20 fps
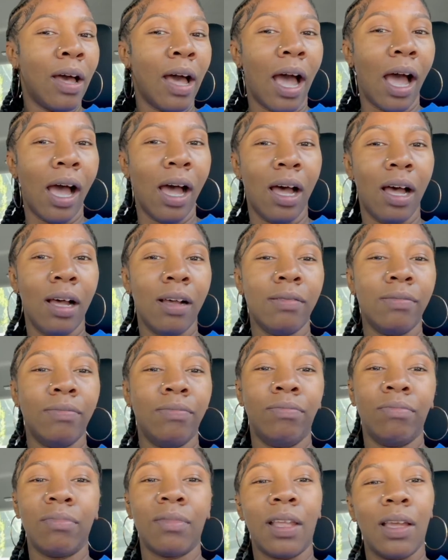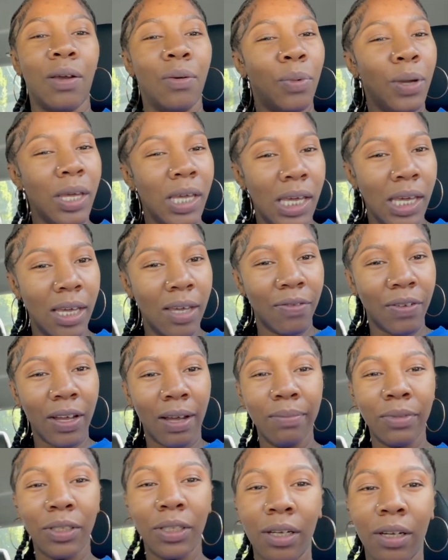Um, we've
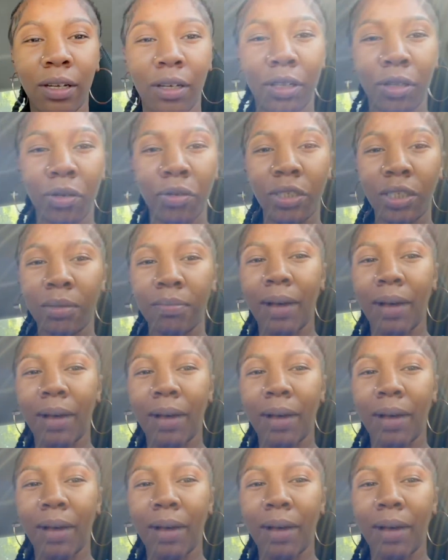come to the conclusion